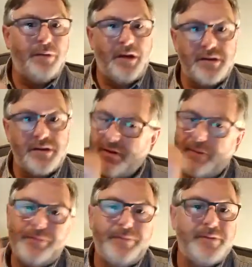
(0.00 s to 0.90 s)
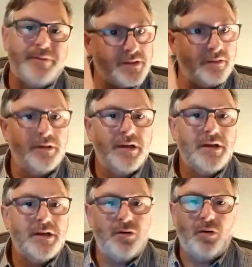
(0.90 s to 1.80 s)
positive optimists and
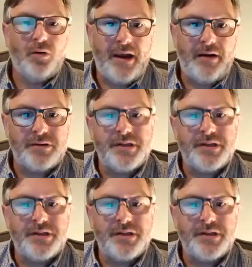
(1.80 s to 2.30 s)
go getters.